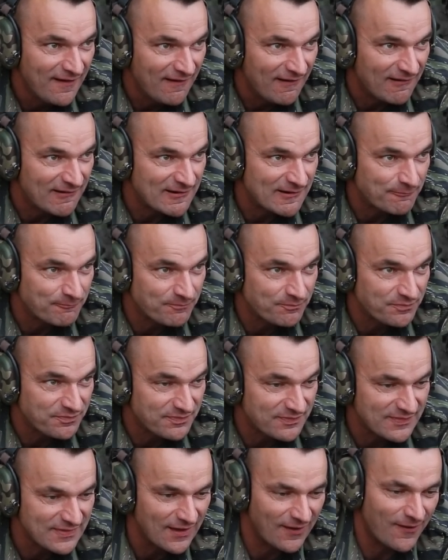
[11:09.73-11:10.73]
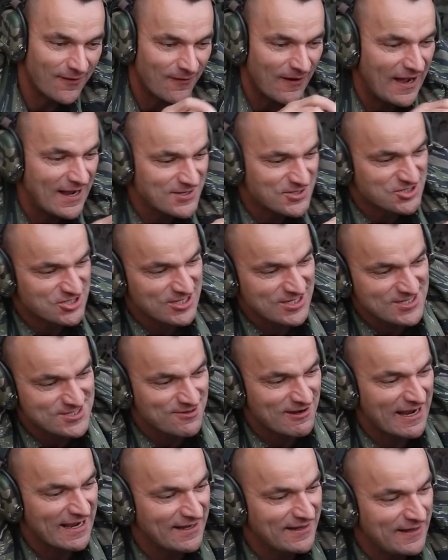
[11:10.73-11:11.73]
Uh, okay. Uh, all right, she's
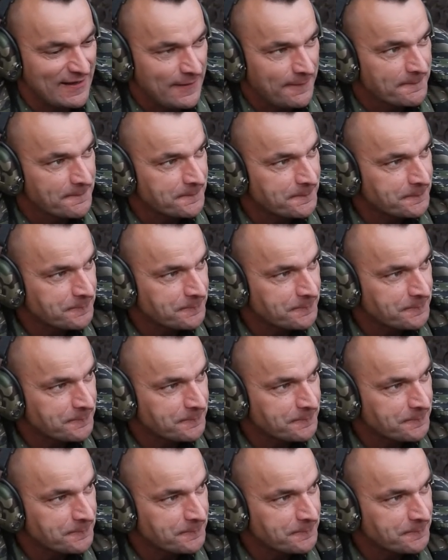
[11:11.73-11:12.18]
ready